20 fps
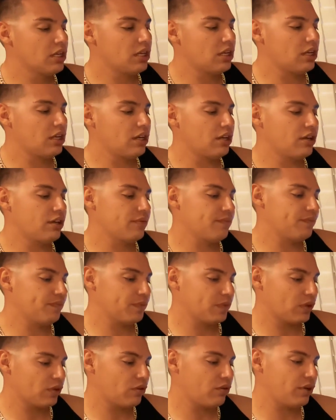
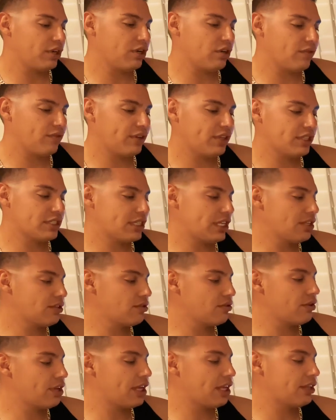going over the
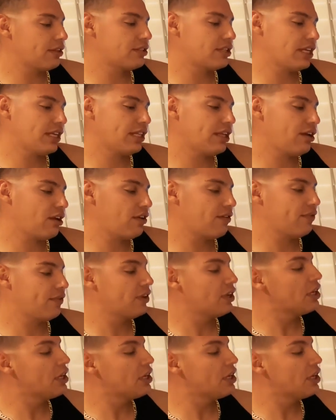stencil, and take that off.